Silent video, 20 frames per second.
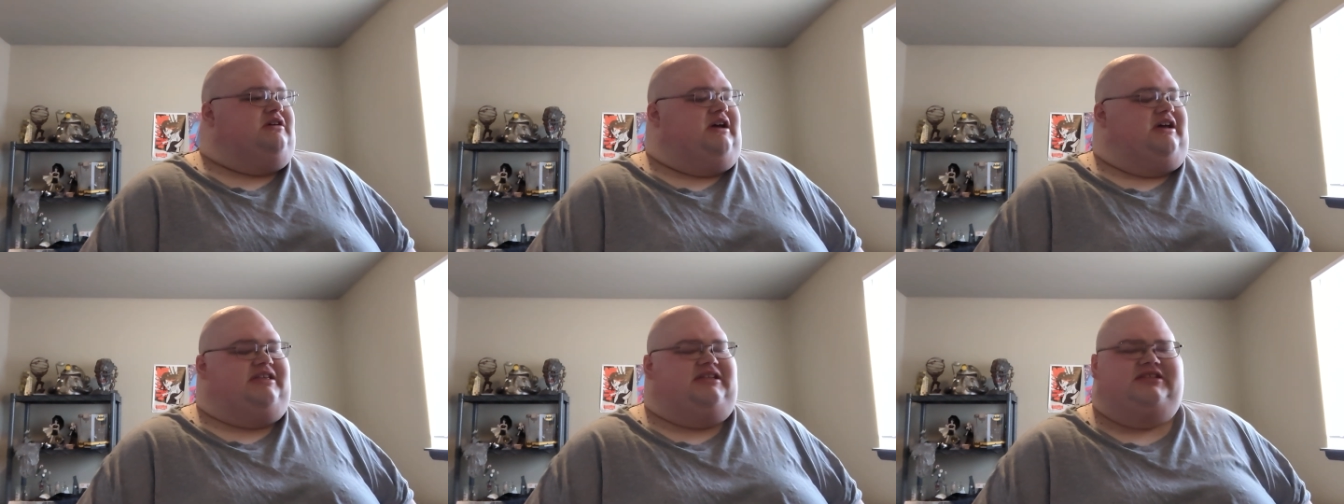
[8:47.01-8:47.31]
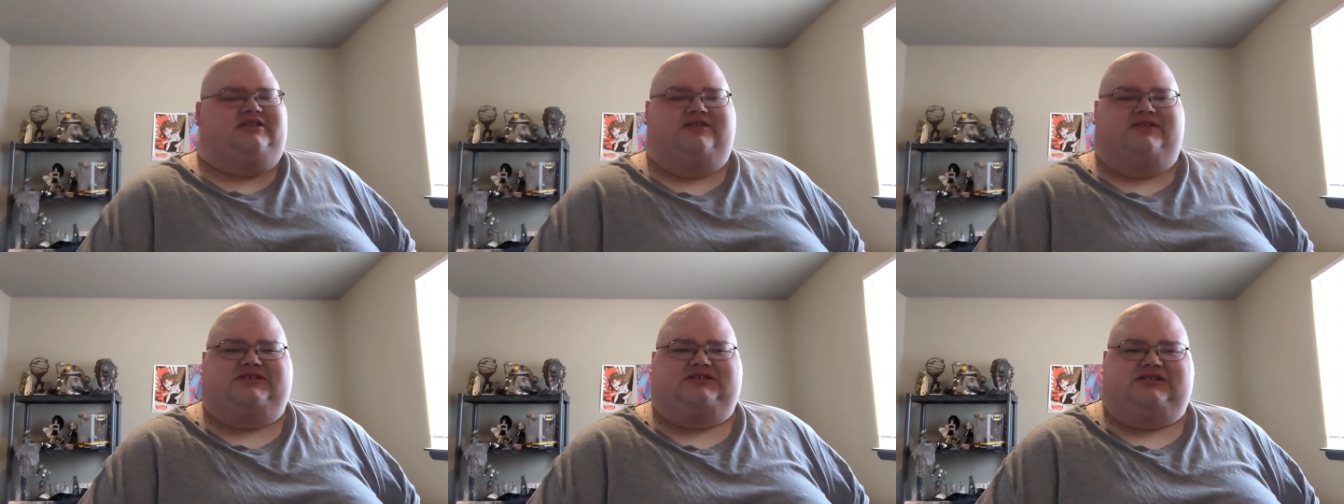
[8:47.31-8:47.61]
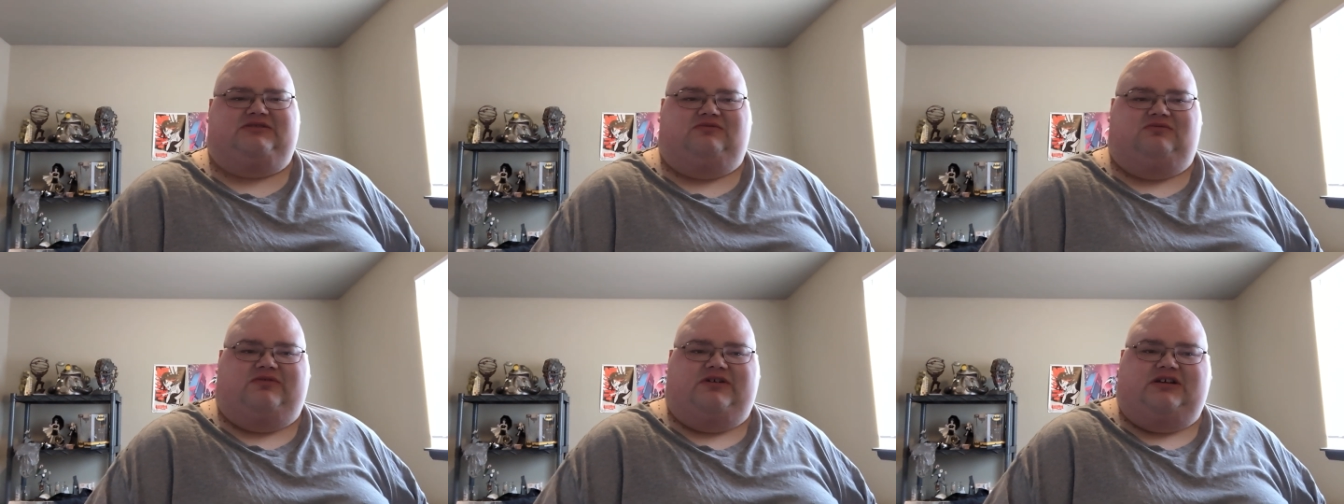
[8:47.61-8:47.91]
think there
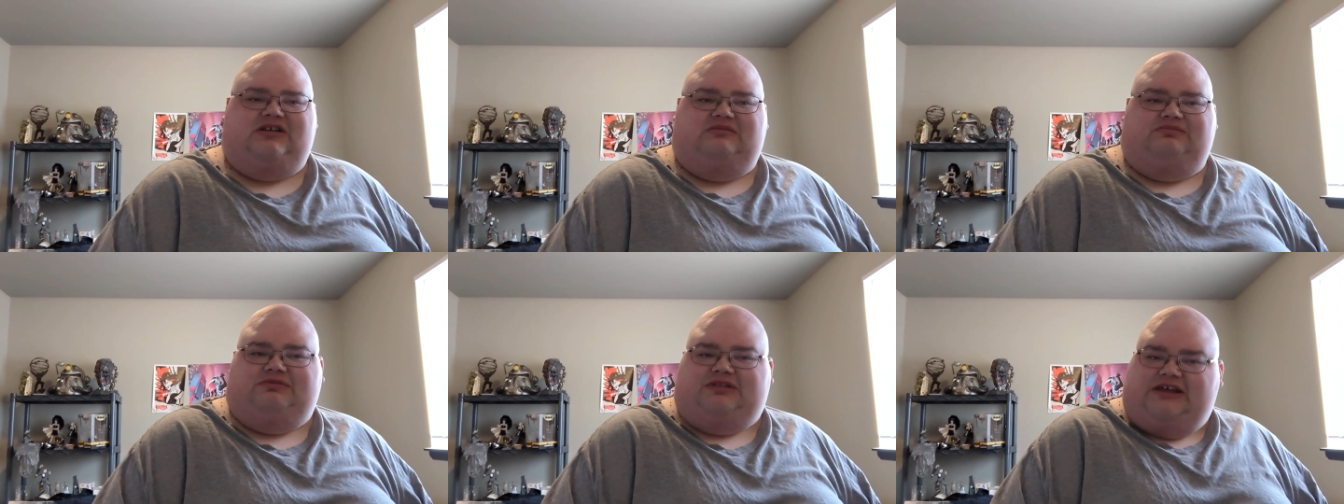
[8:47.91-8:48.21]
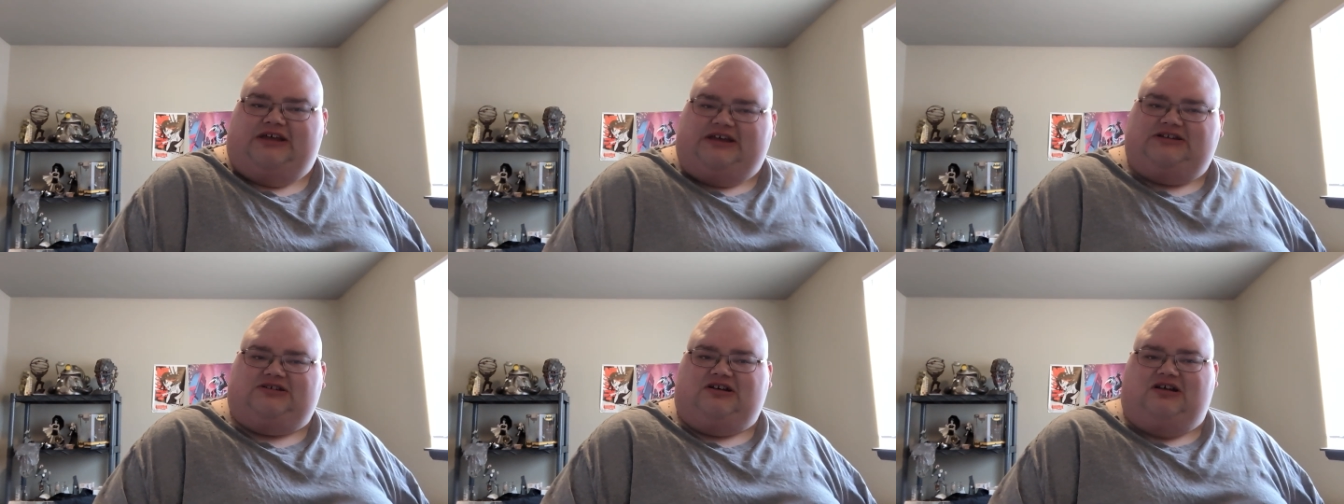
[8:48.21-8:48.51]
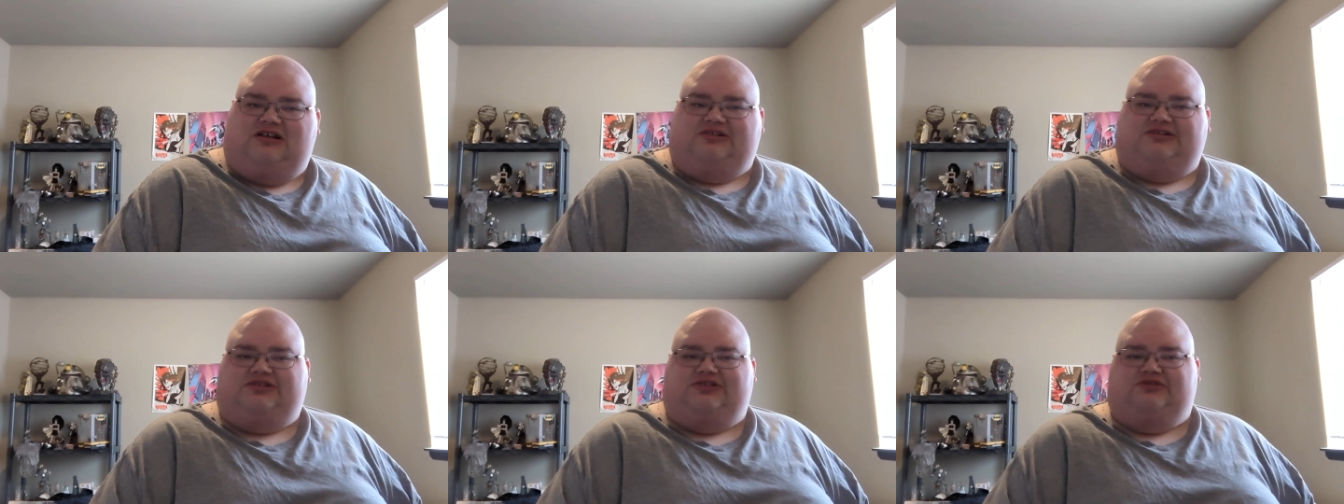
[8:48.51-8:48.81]
is a real place
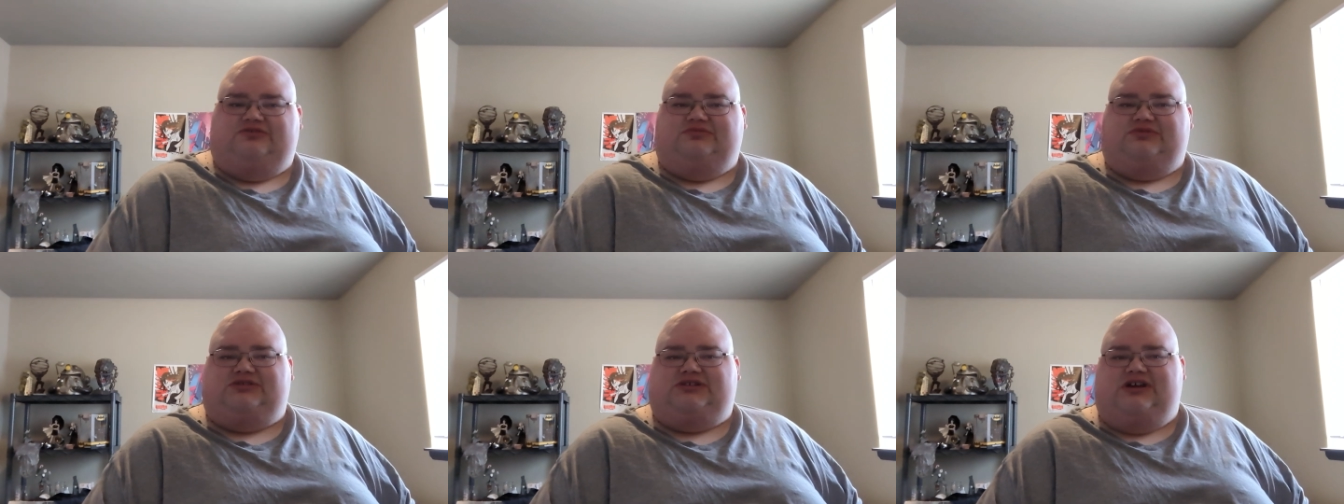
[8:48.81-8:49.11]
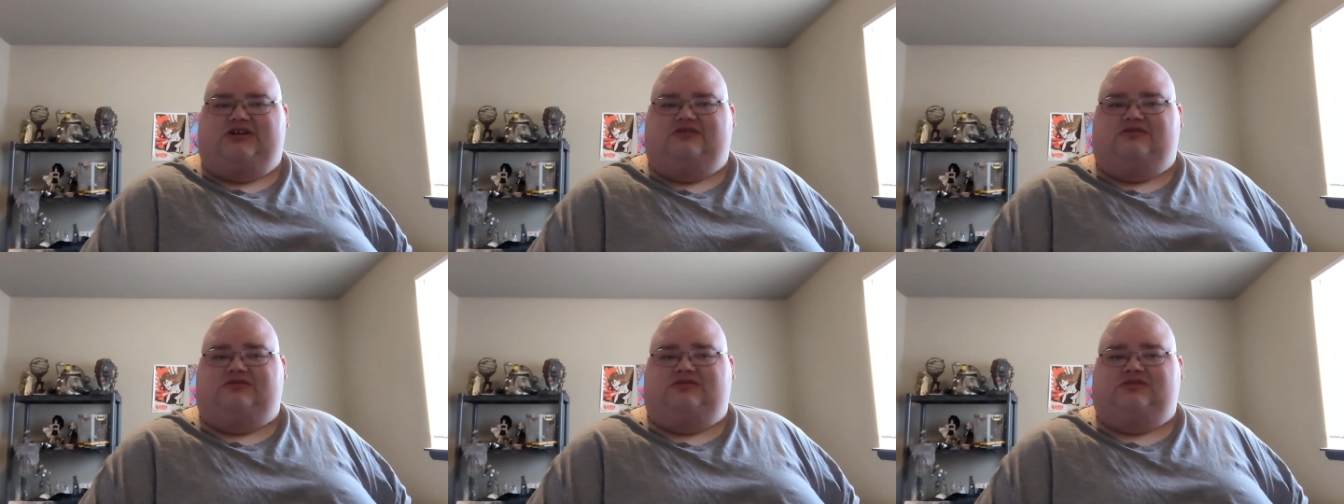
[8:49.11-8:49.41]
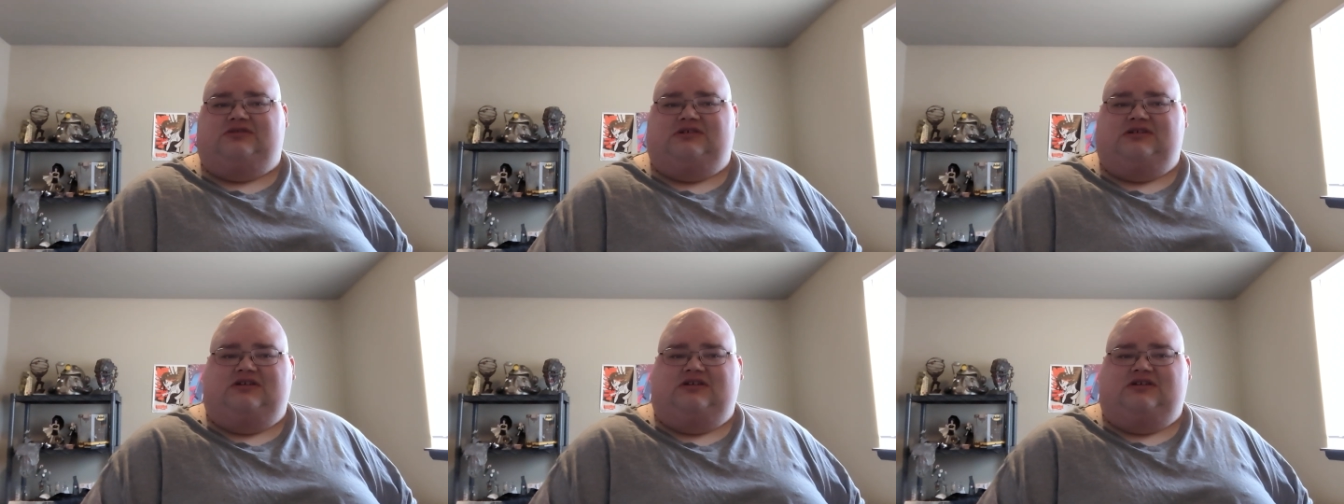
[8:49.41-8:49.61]
called Tombstone.